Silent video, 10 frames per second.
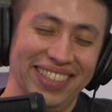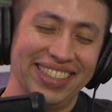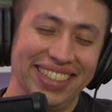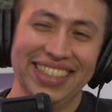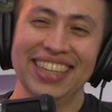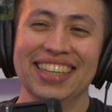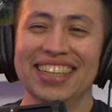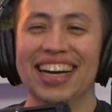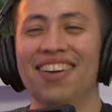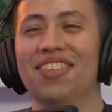I'm
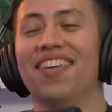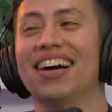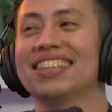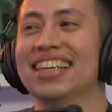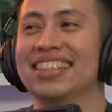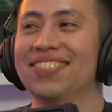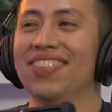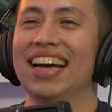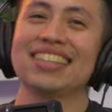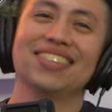gonna watch that shit
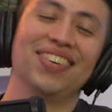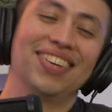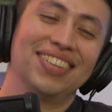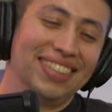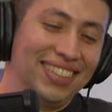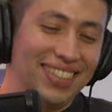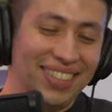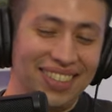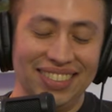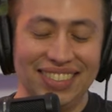back tomorrow
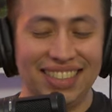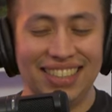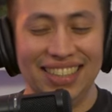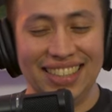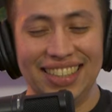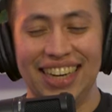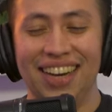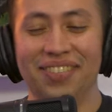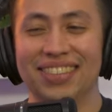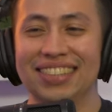or on Sunday, and
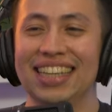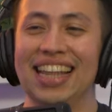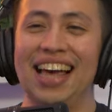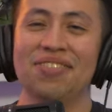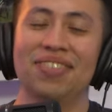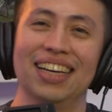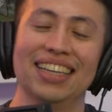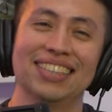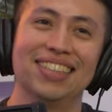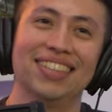I'm gonna just laugh my
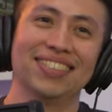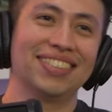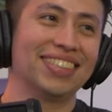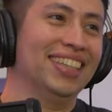ass off.